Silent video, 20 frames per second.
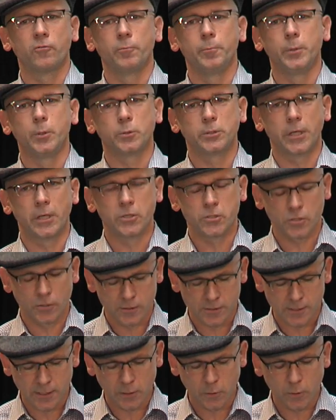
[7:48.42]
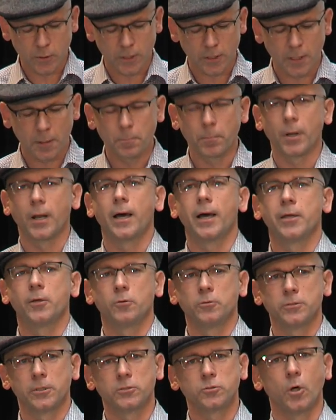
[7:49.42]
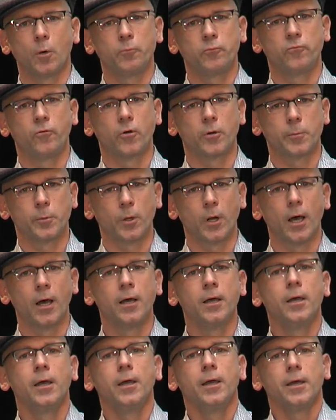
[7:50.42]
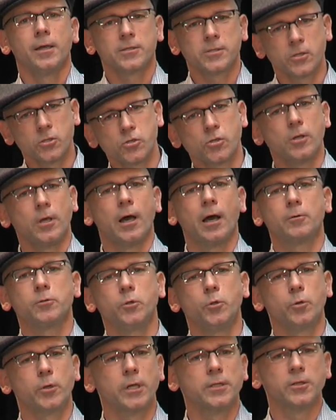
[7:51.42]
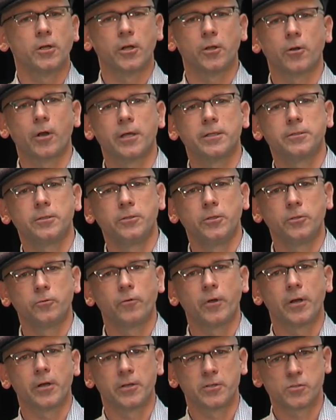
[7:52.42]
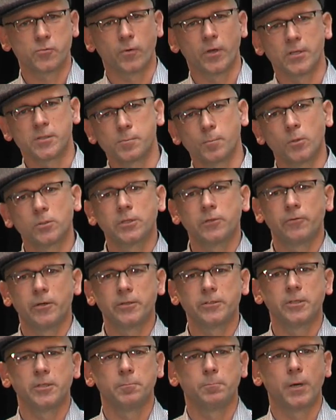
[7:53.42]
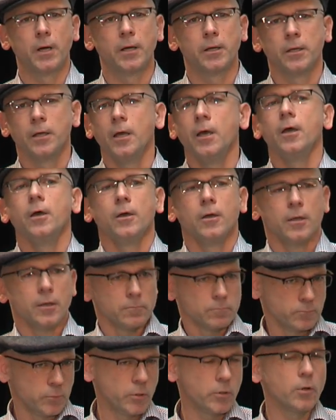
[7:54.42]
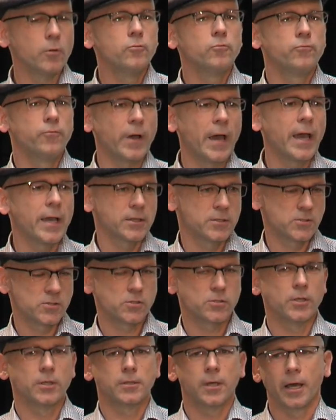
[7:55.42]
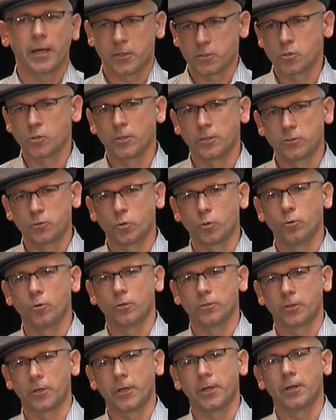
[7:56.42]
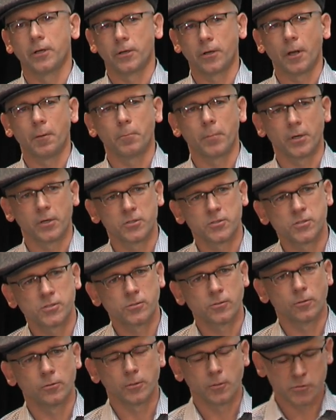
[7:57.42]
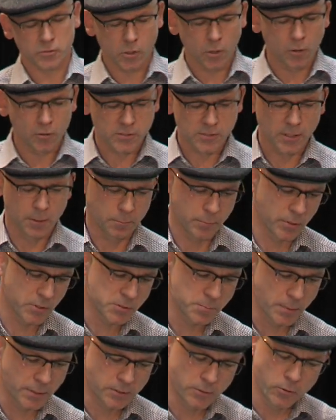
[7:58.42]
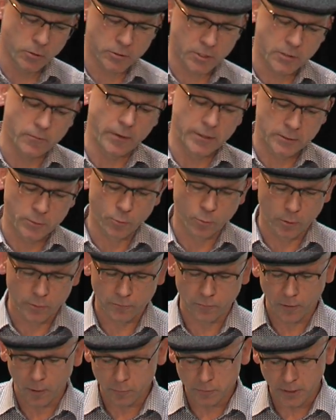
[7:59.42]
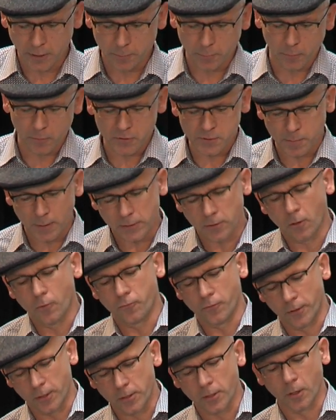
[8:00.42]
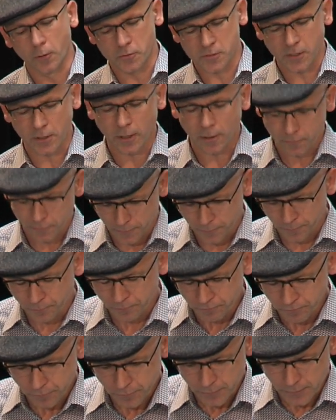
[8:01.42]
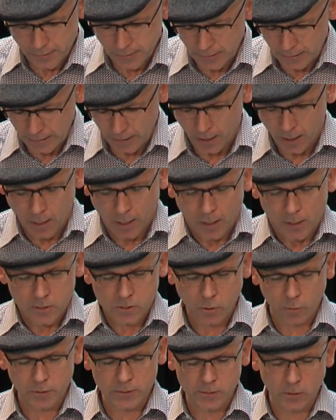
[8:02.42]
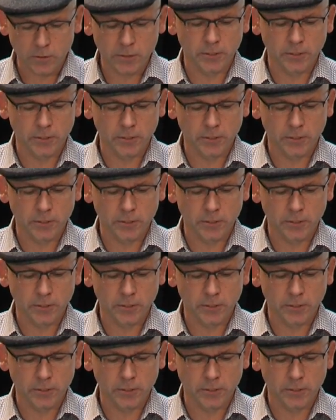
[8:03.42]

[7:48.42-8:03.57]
mutations that you can apply on the top formula. Essentially, how you can rewrite it in various ways, motivated by you know, facts that are actually true on real numbers, on those God's numbers, but not quite true on floating points, but often close enough. So it's not